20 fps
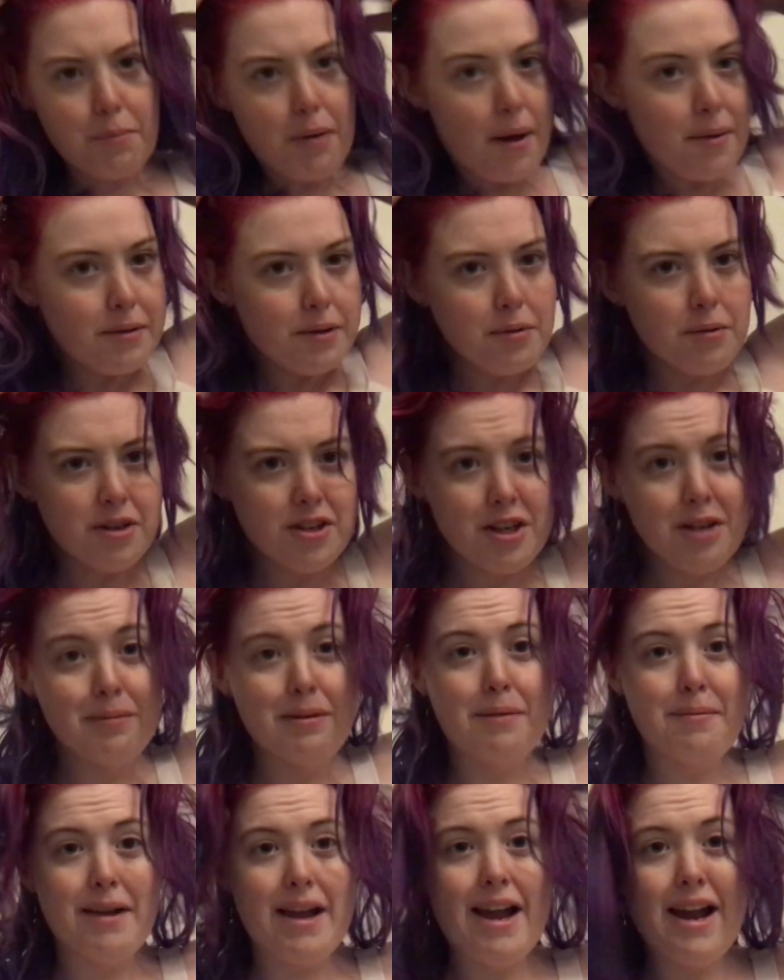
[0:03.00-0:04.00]
probably wondering
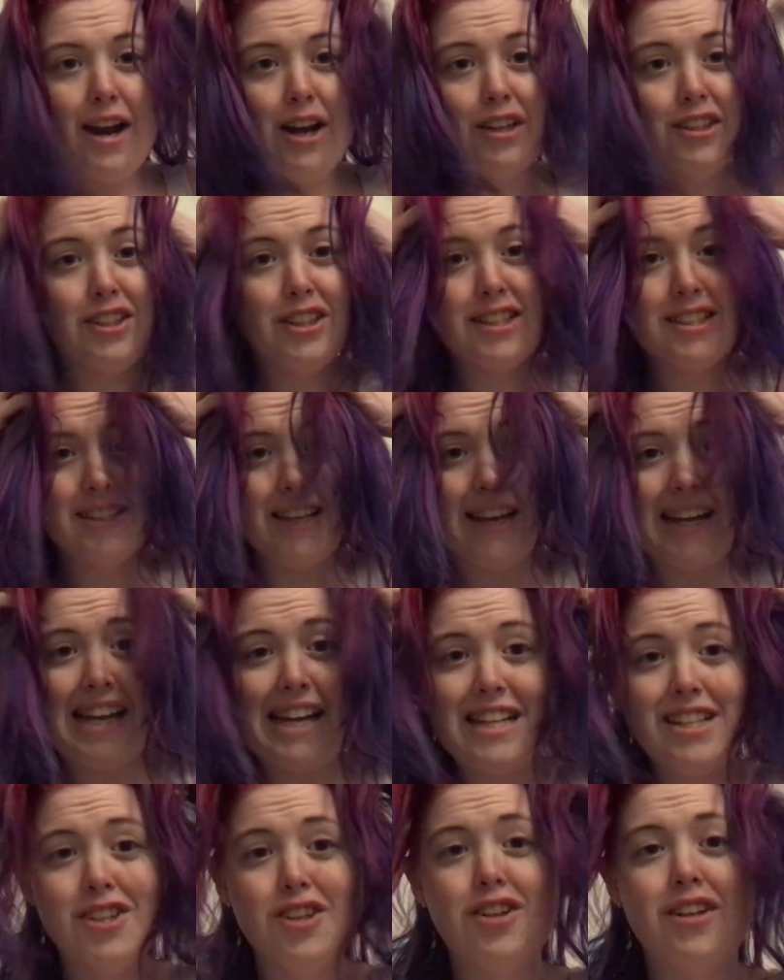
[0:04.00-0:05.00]
why my hair looks like
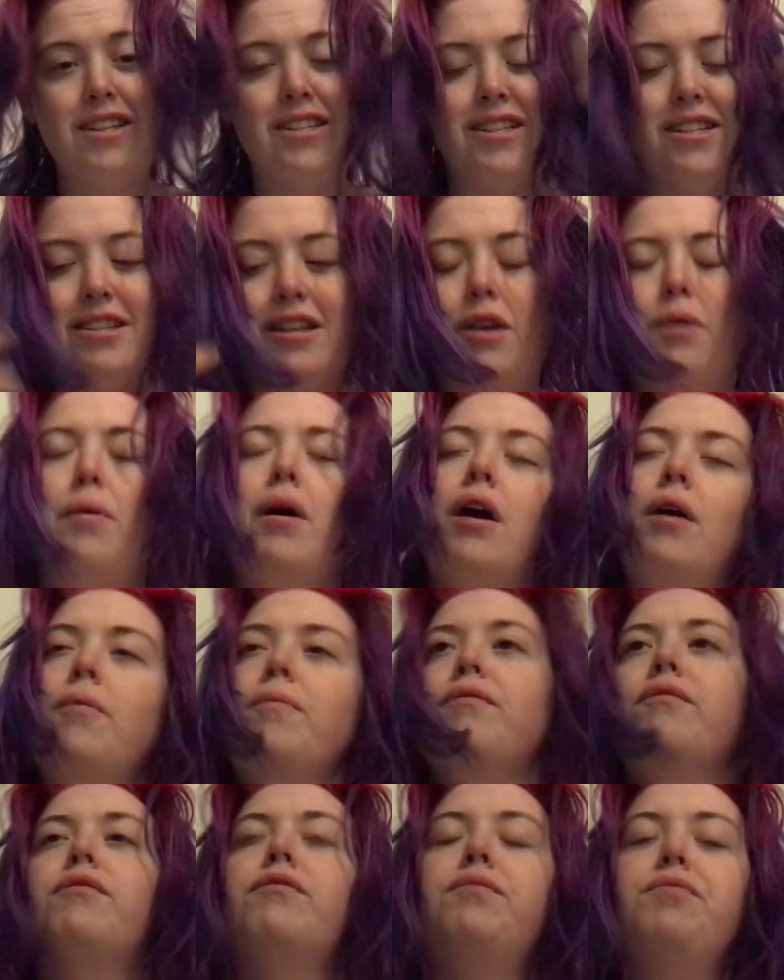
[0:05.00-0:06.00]
it's a greasy state.
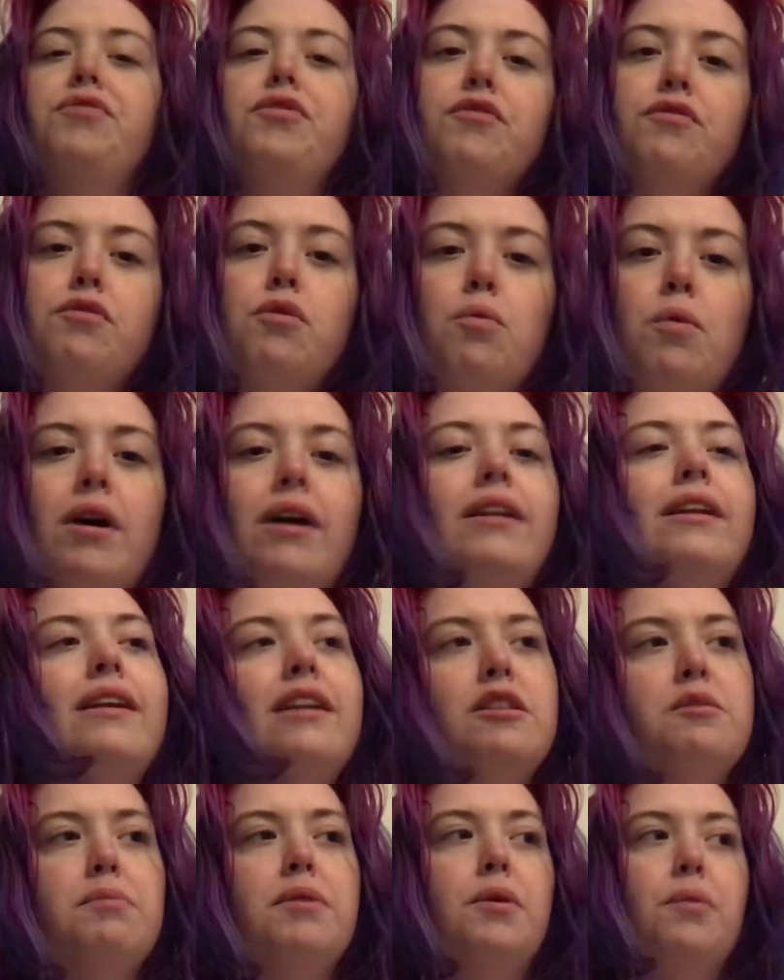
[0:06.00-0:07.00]
Well, for one,
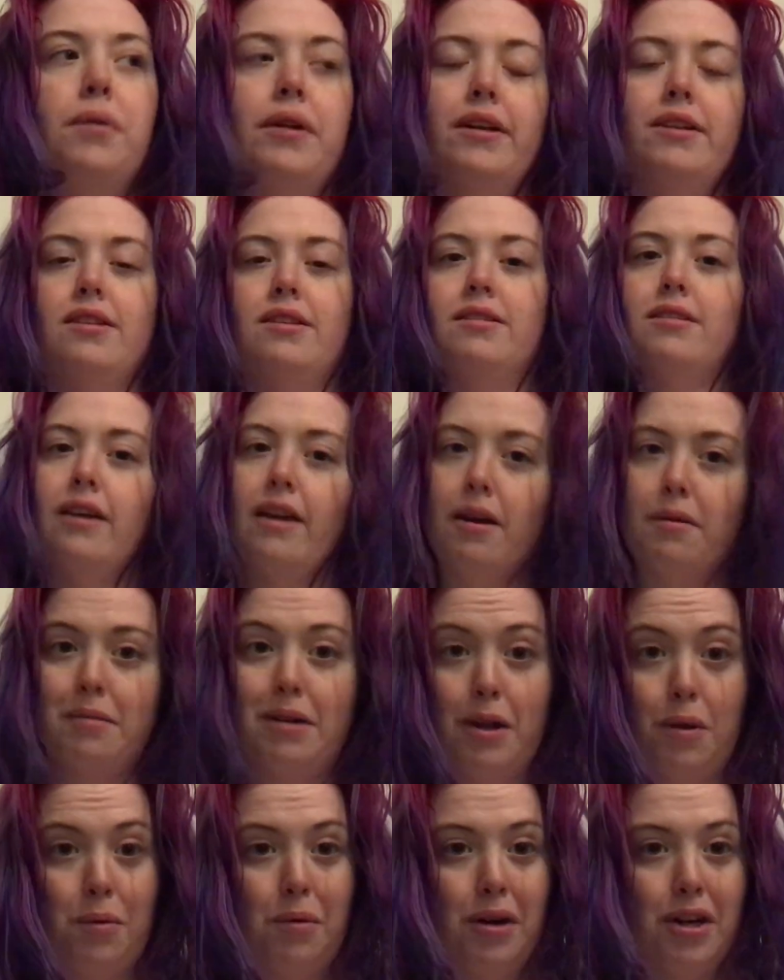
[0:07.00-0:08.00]
it's been a week since I had my
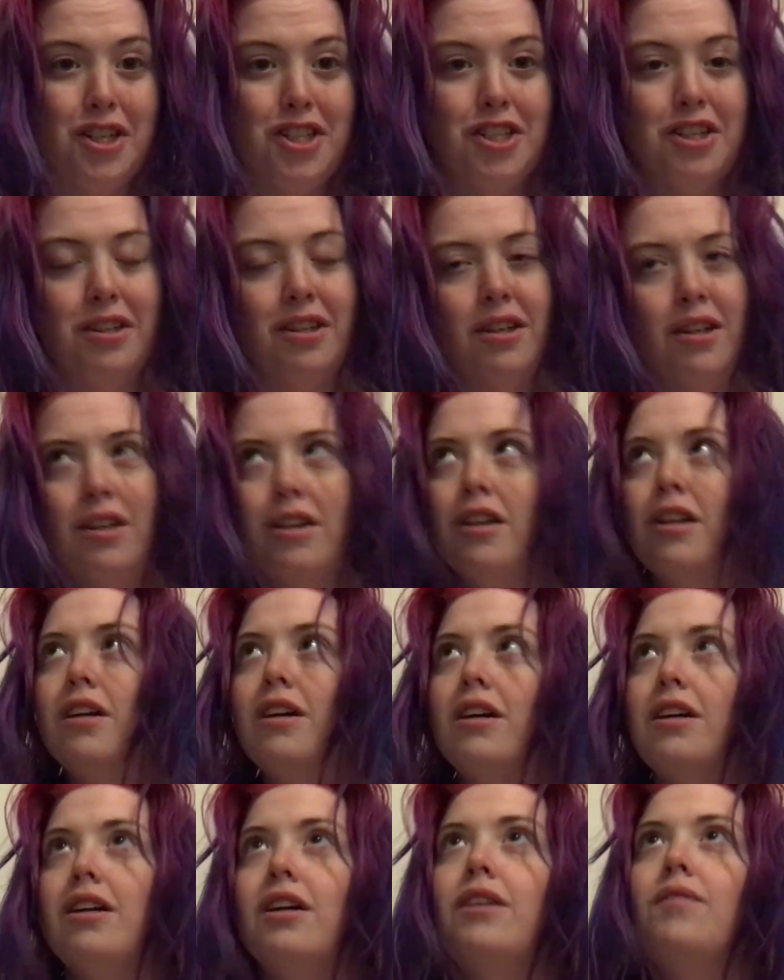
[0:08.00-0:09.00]
hair washed.
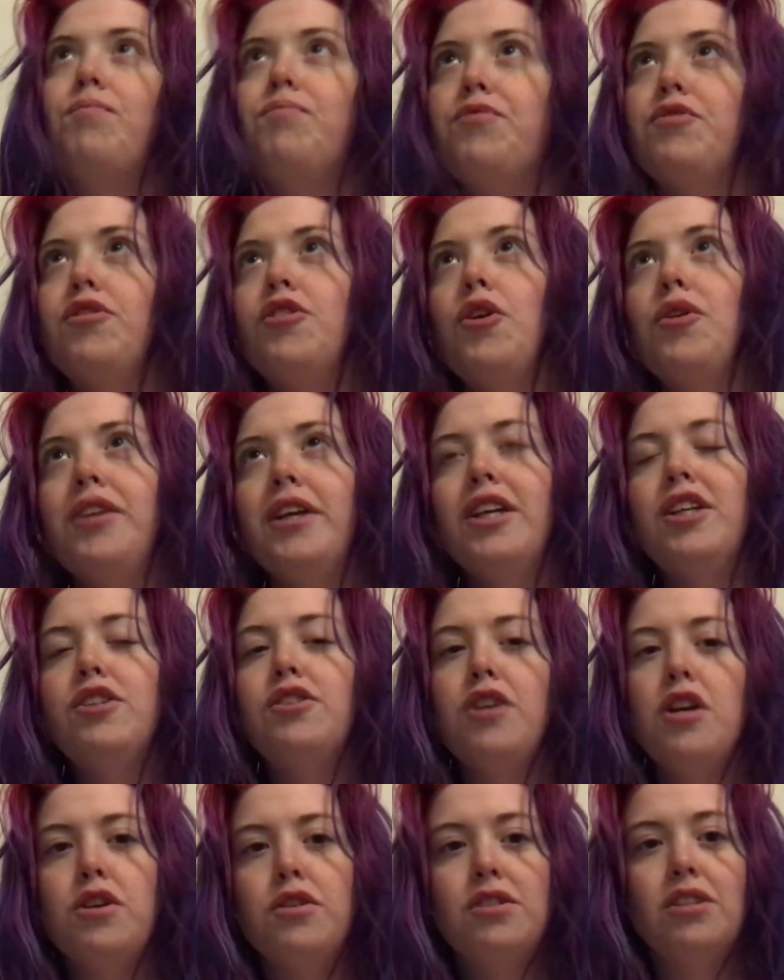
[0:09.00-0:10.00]
Don't think it's
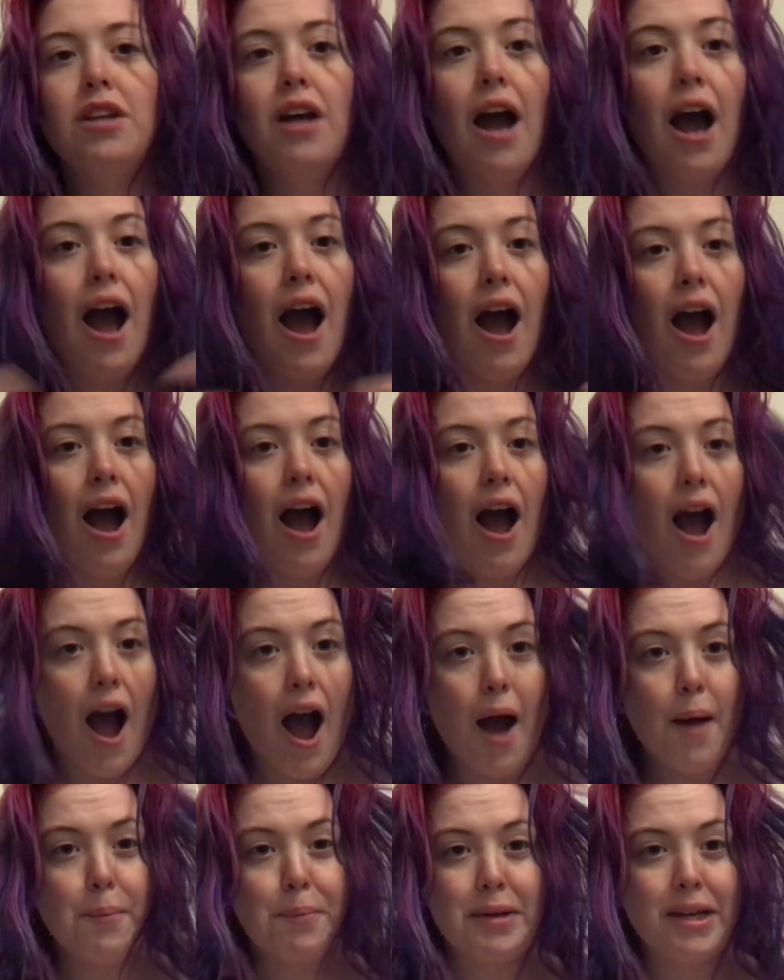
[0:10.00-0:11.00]
gross
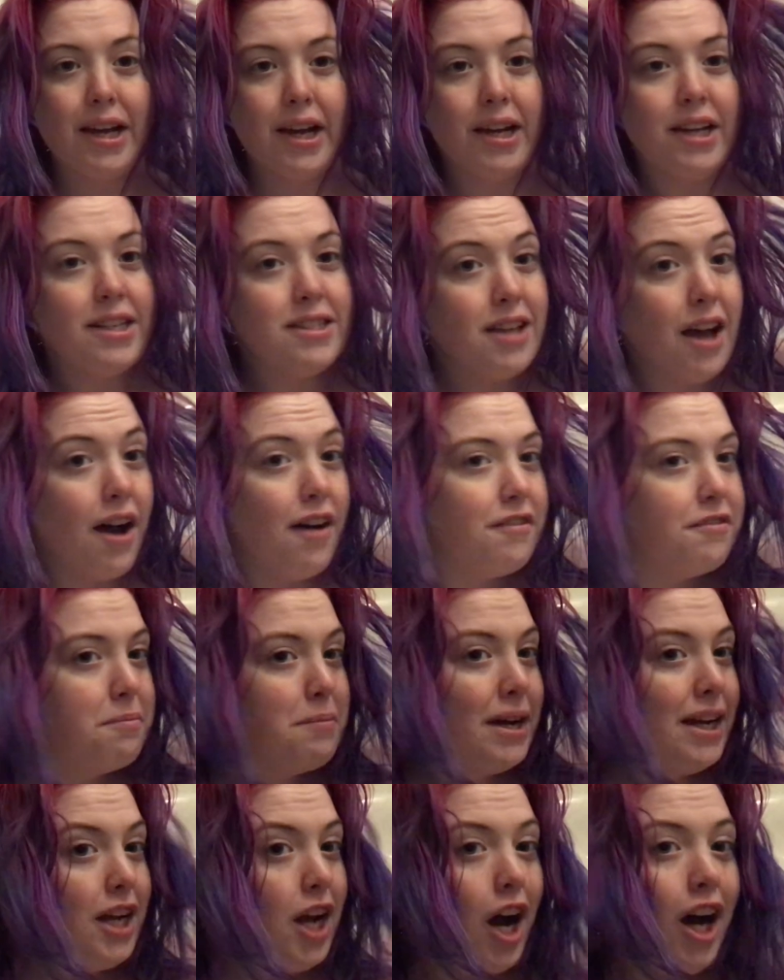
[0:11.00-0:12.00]
because of
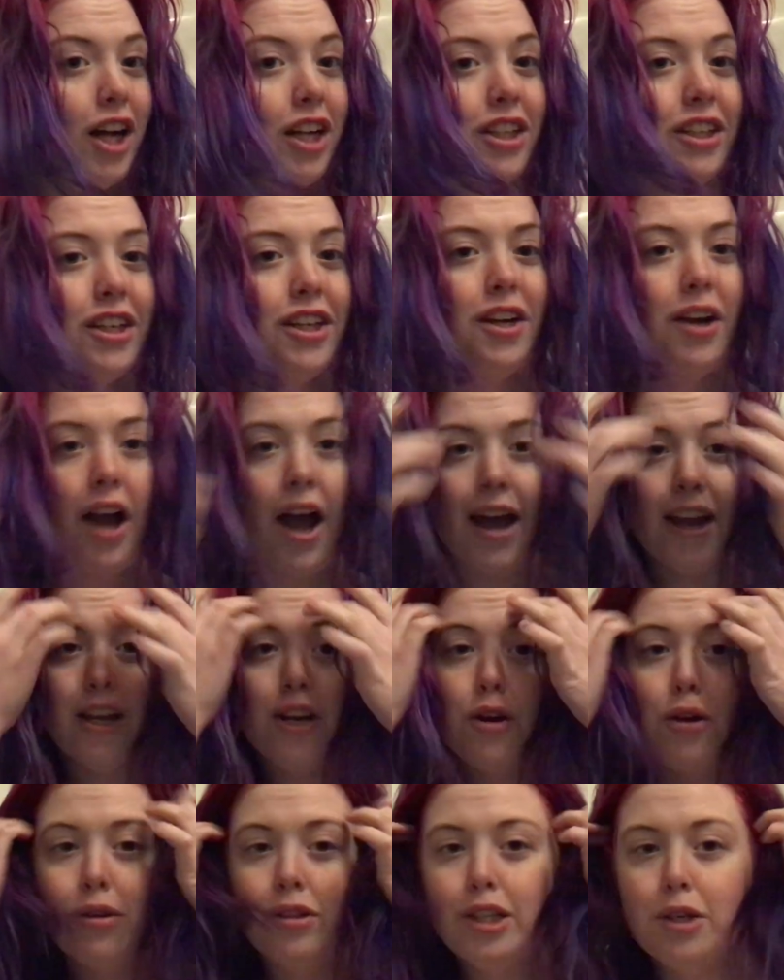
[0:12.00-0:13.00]
my color. I
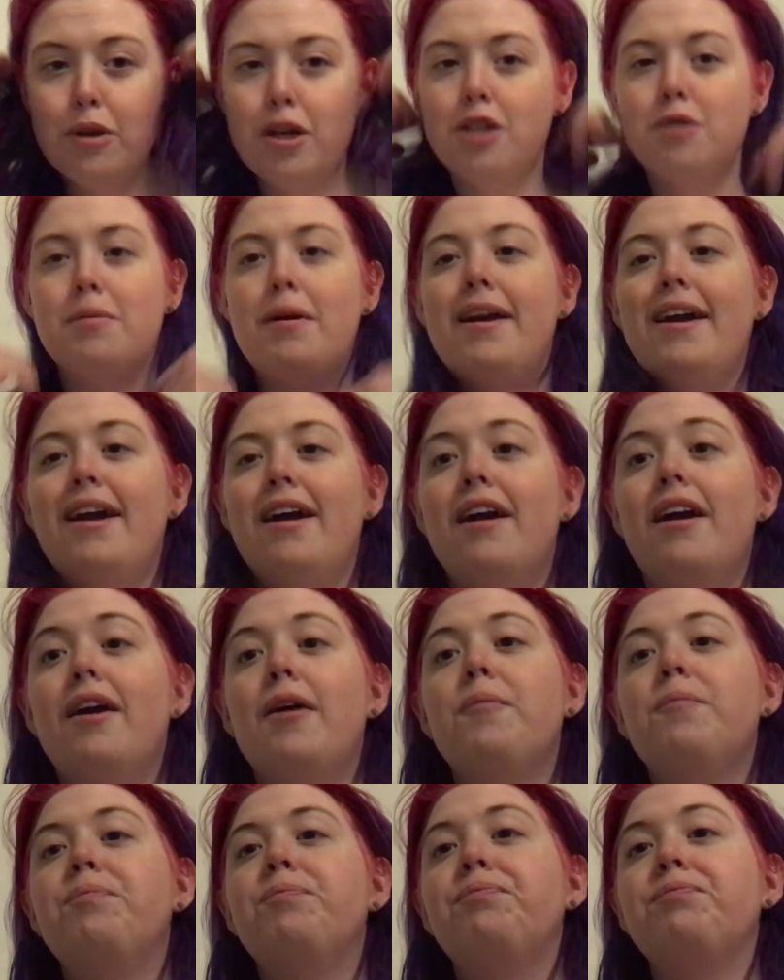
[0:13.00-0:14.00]
can only wash my hair